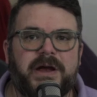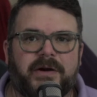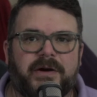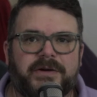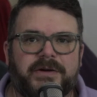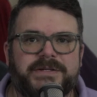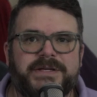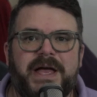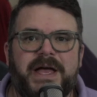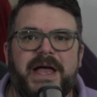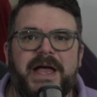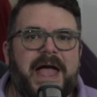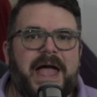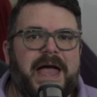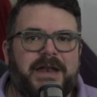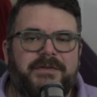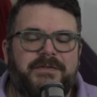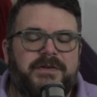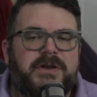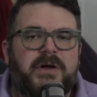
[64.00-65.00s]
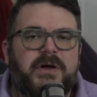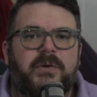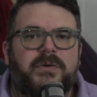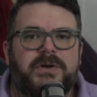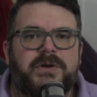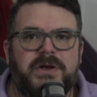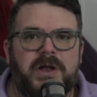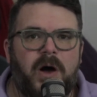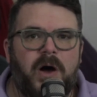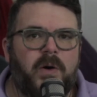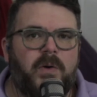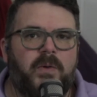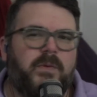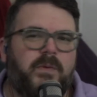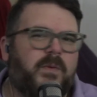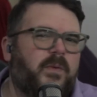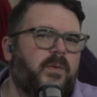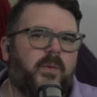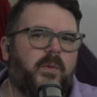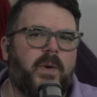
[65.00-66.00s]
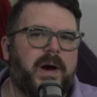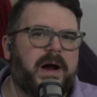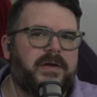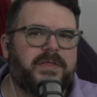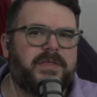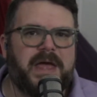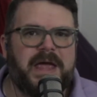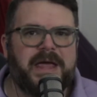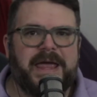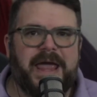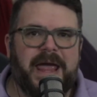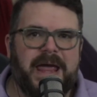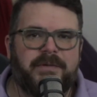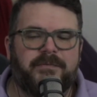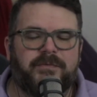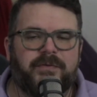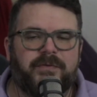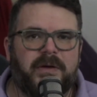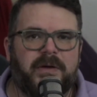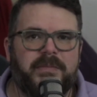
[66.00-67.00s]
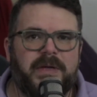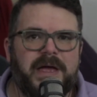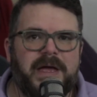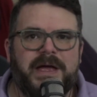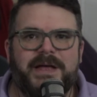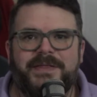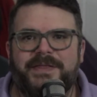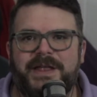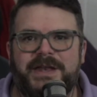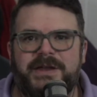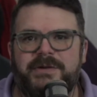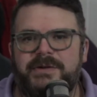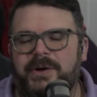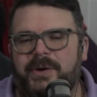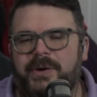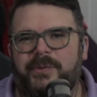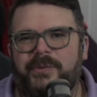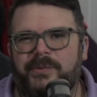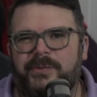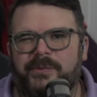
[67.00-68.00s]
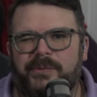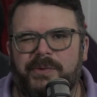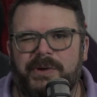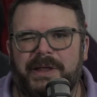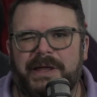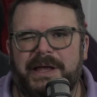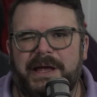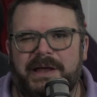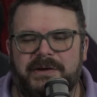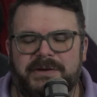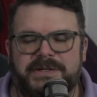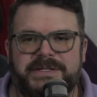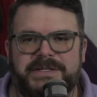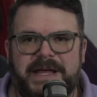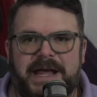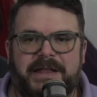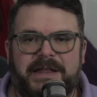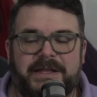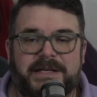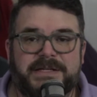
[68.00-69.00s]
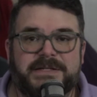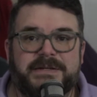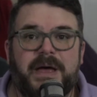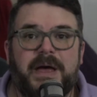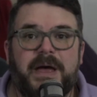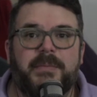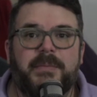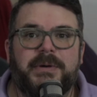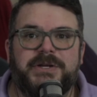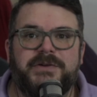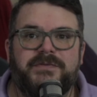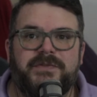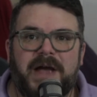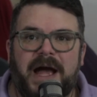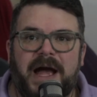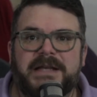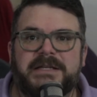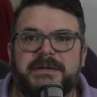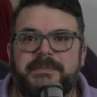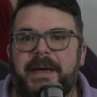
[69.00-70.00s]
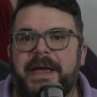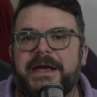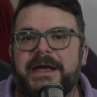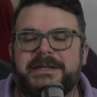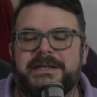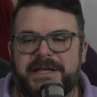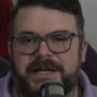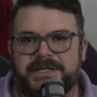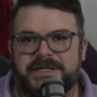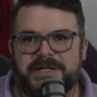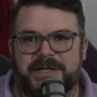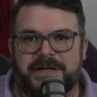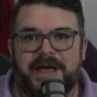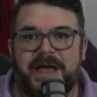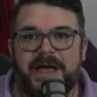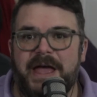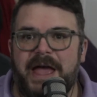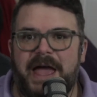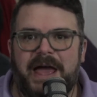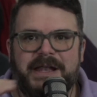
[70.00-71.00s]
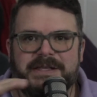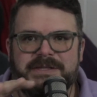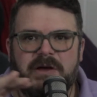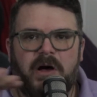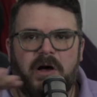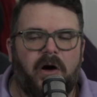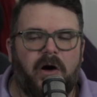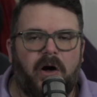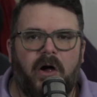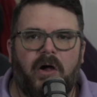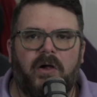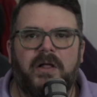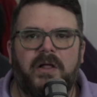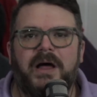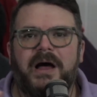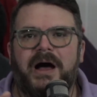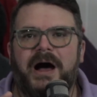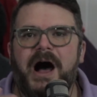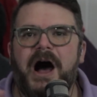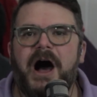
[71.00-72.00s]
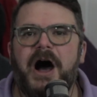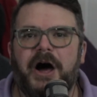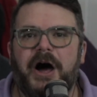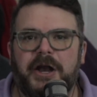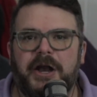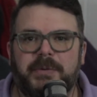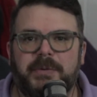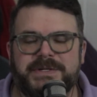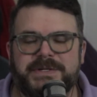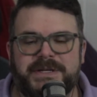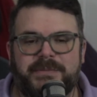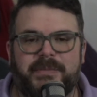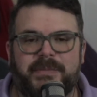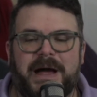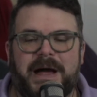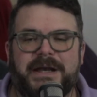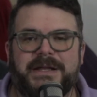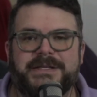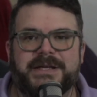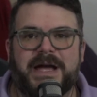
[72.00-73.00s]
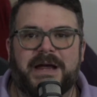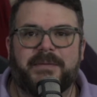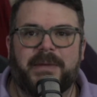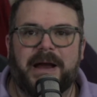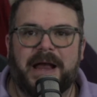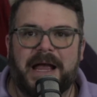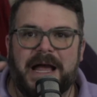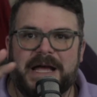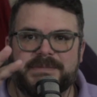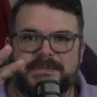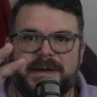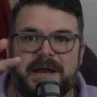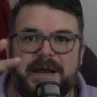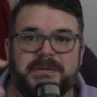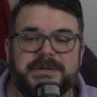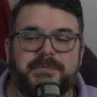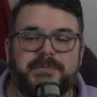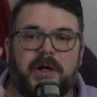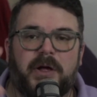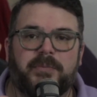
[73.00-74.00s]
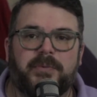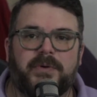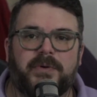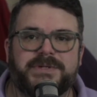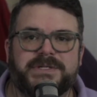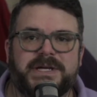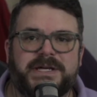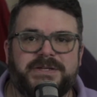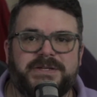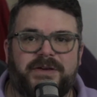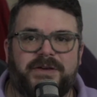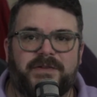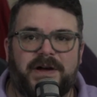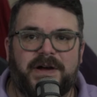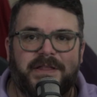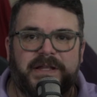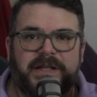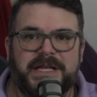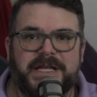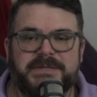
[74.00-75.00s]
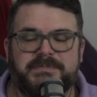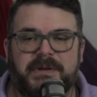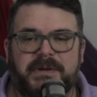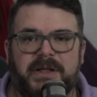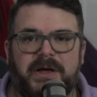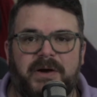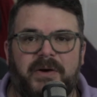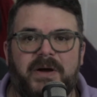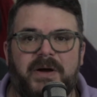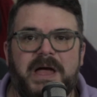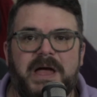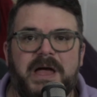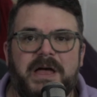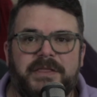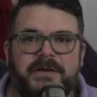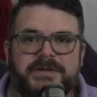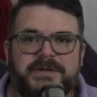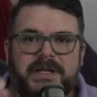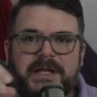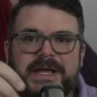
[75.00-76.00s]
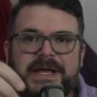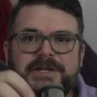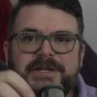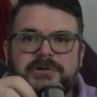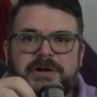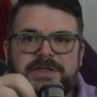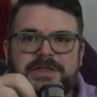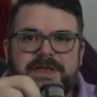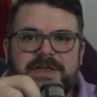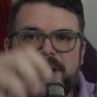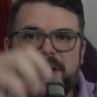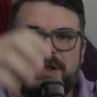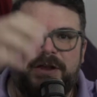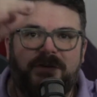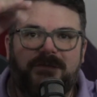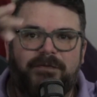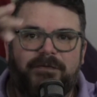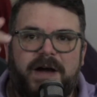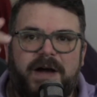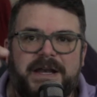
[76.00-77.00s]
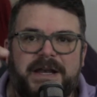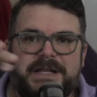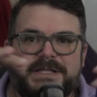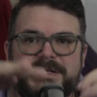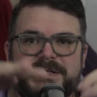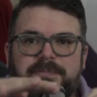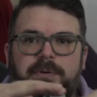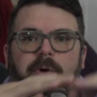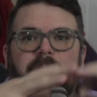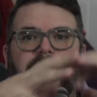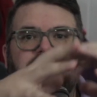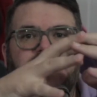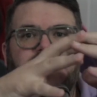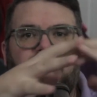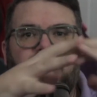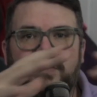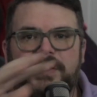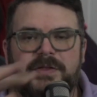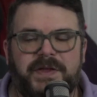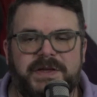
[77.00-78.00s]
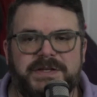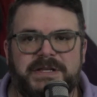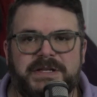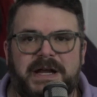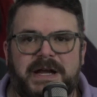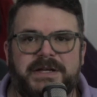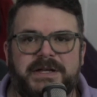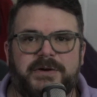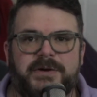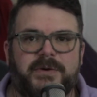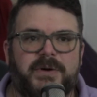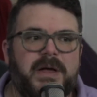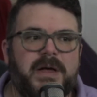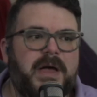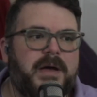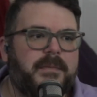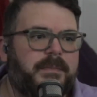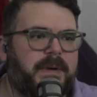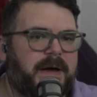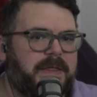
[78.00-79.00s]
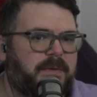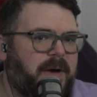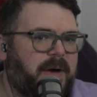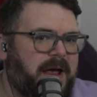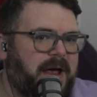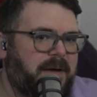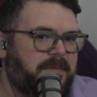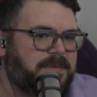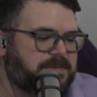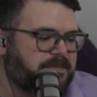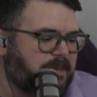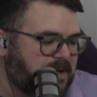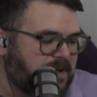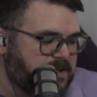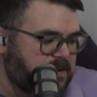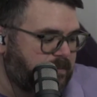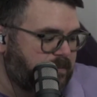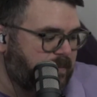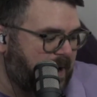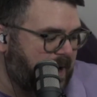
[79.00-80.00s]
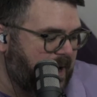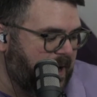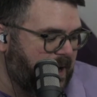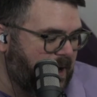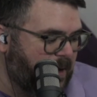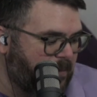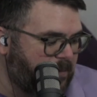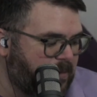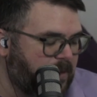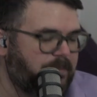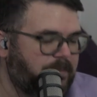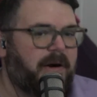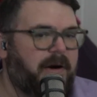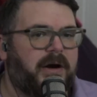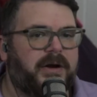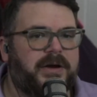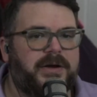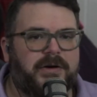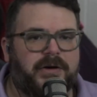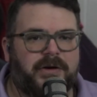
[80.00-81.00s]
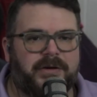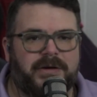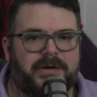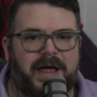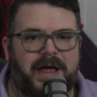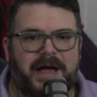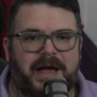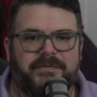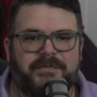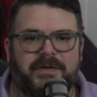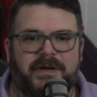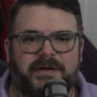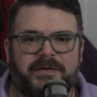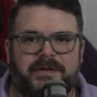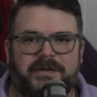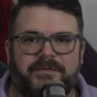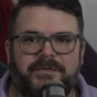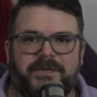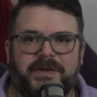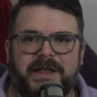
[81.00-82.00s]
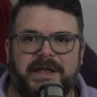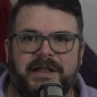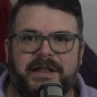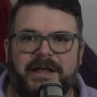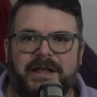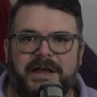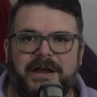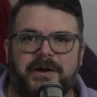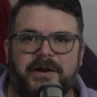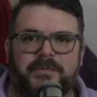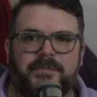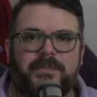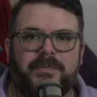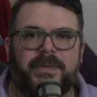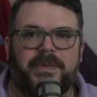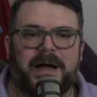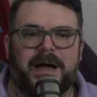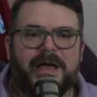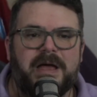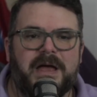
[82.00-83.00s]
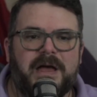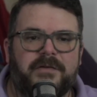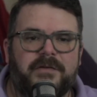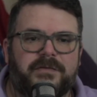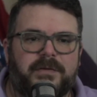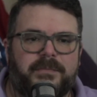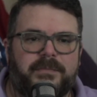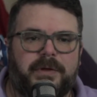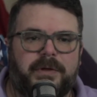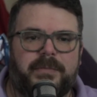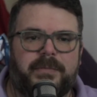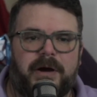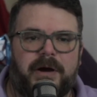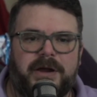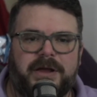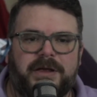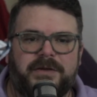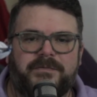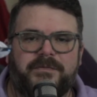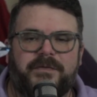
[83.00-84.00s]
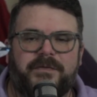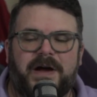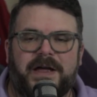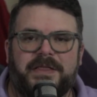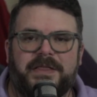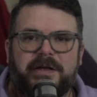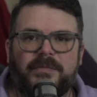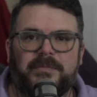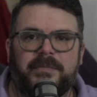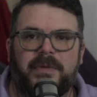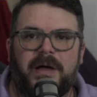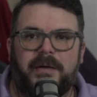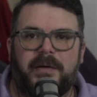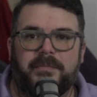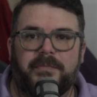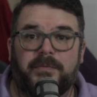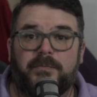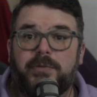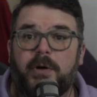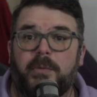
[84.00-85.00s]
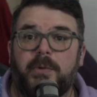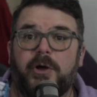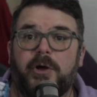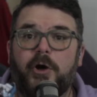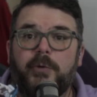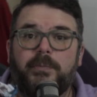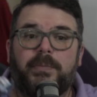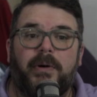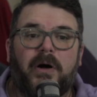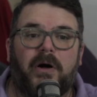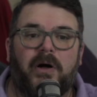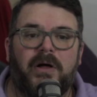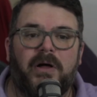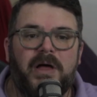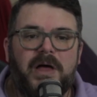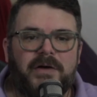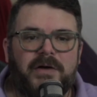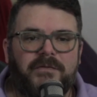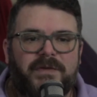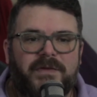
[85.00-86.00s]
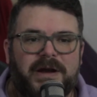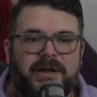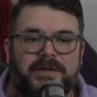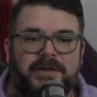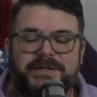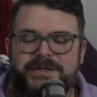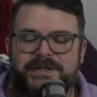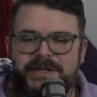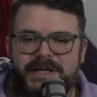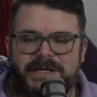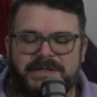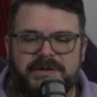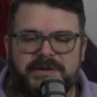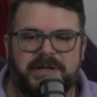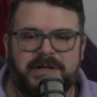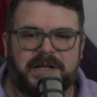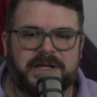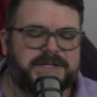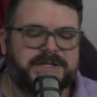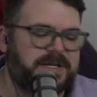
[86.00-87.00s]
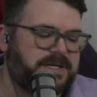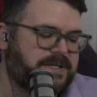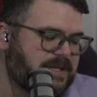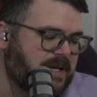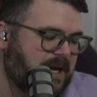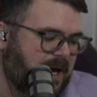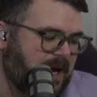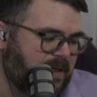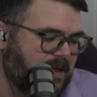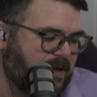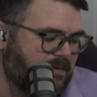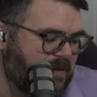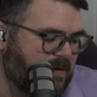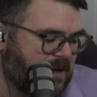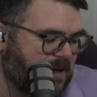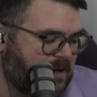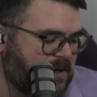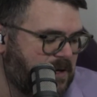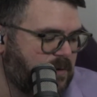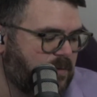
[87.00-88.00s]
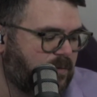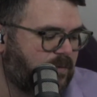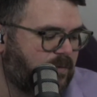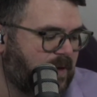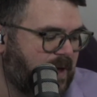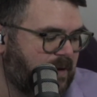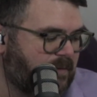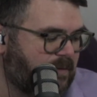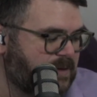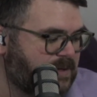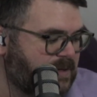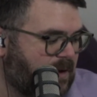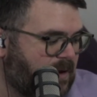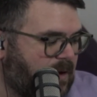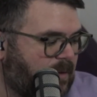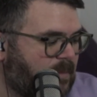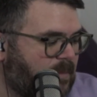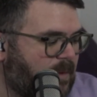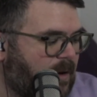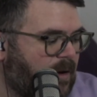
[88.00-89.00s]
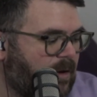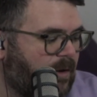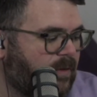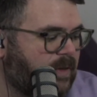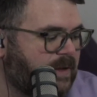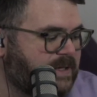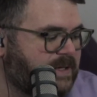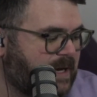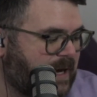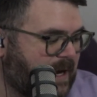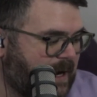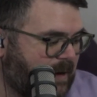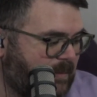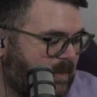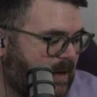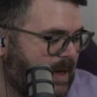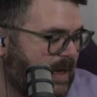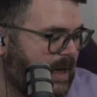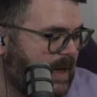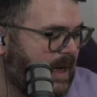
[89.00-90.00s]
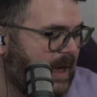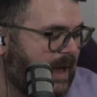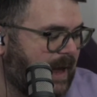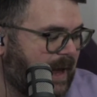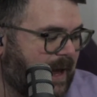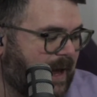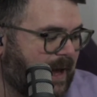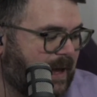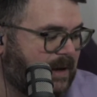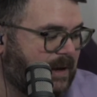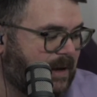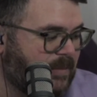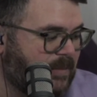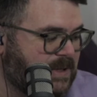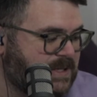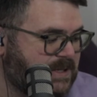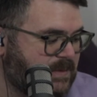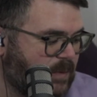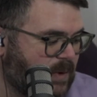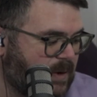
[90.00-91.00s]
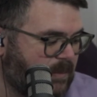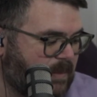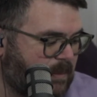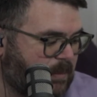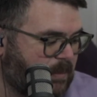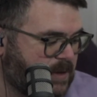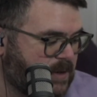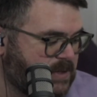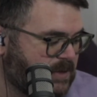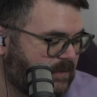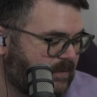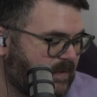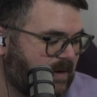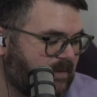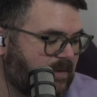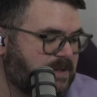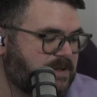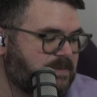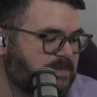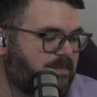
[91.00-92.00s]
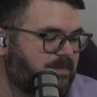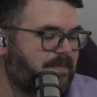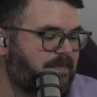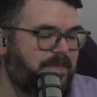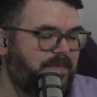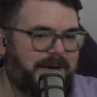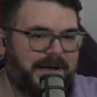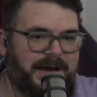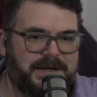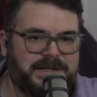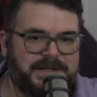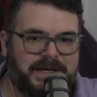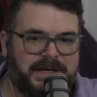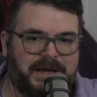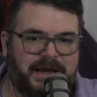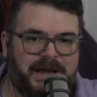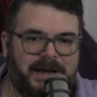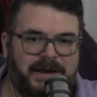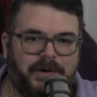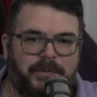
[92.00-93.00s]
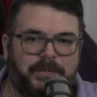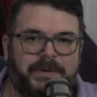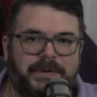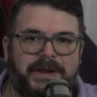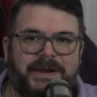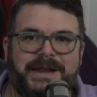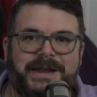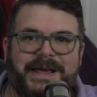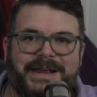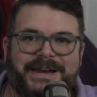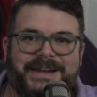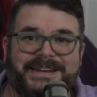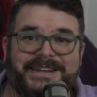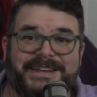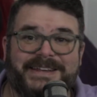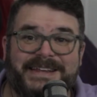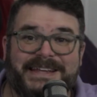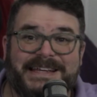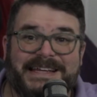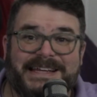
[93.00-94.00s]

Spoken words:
years. And if you don't know where they came from, then you don't really understand this. But you've got to pay attention. And it's all 100% by design. My name is Paul Procise. You can find the links below. There's a Linktree thing you can find and support and all the things that I do. By the way, I'm sponsored by Built Bar. Or have an affiliate link here from Built Bar. You can find them. Promo code Paul. Find out these are delicious. And they've got new flavors all the time. And this is one of my personal favorites. Actually, I opened it and ate it.